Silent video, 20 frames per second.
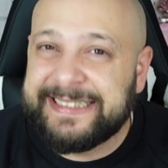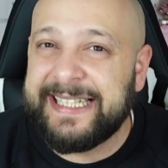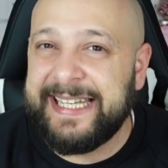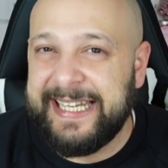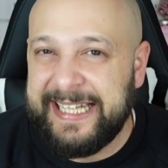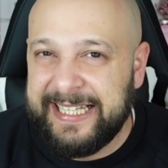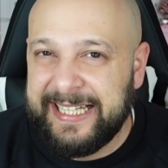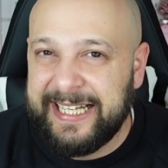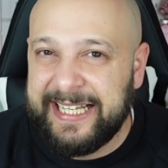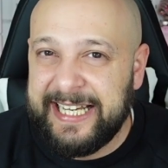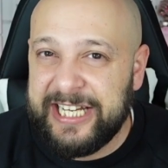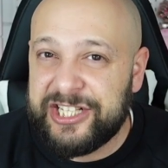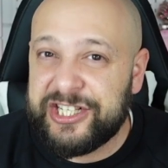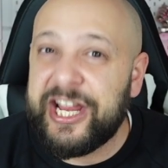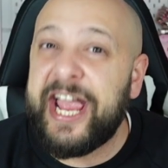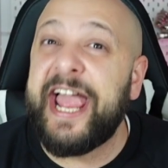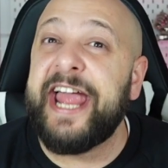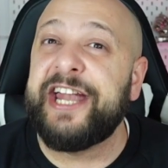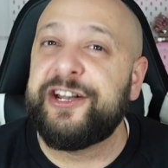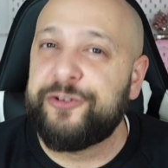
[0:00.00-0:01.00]
English
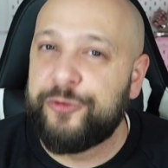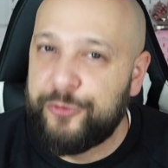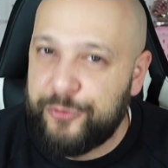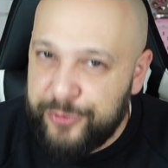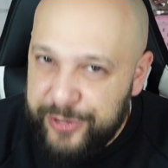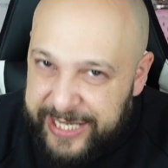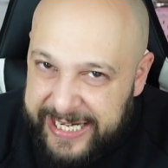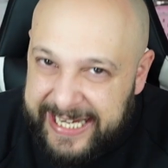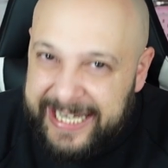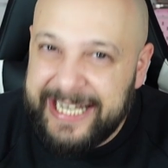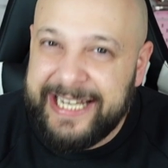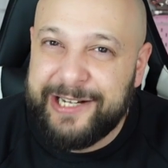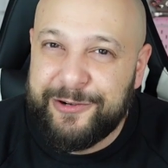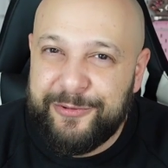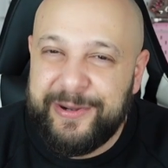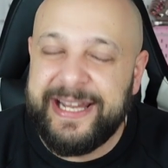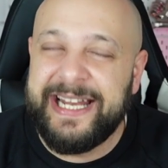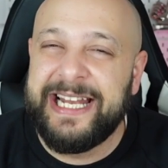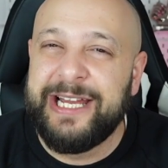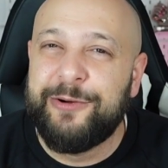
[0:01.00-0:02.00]
and really,
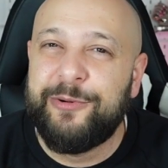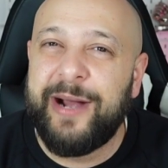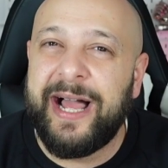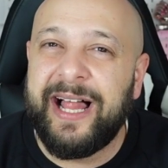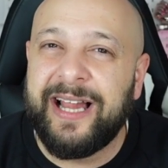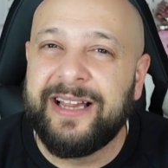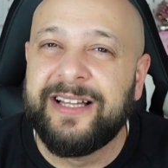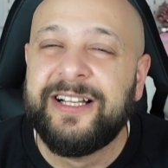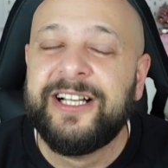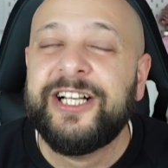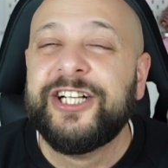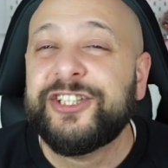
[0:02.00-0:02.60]
really well.